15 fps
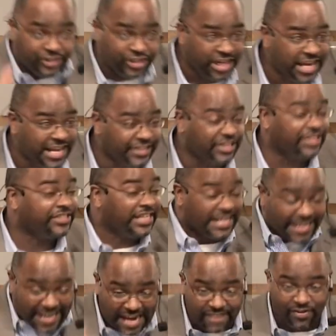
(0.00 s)
Jesus,
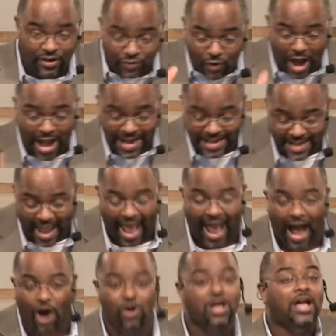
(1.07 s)
even right
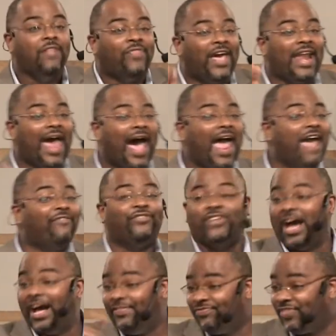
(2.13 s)
now, that I have
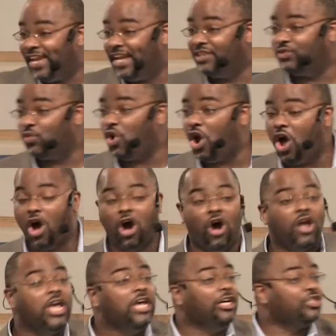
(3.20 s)
done things
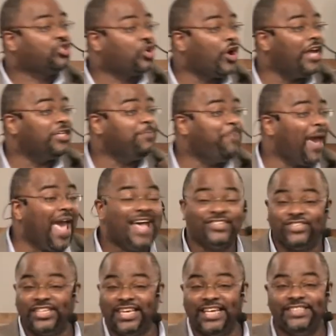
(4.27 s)
wrong,
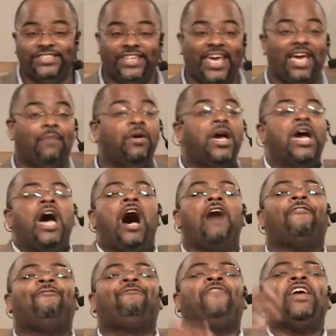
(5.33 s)
trespassed against him,
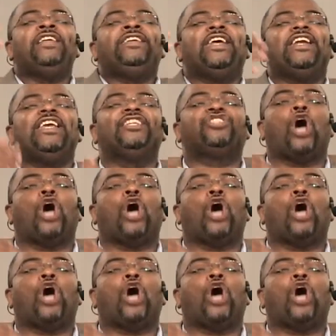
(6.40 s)
offended his